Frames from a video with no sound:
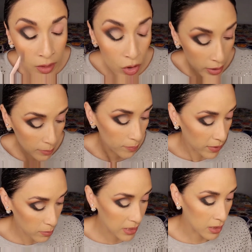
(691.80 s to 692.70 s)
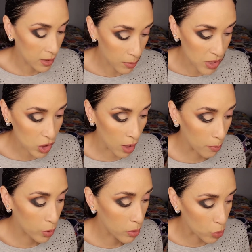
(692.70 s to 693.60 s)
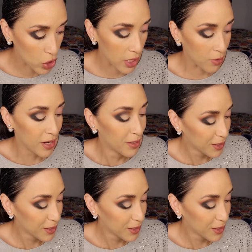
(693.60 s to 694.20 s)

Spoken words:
Okay, let me stop, put the brush down.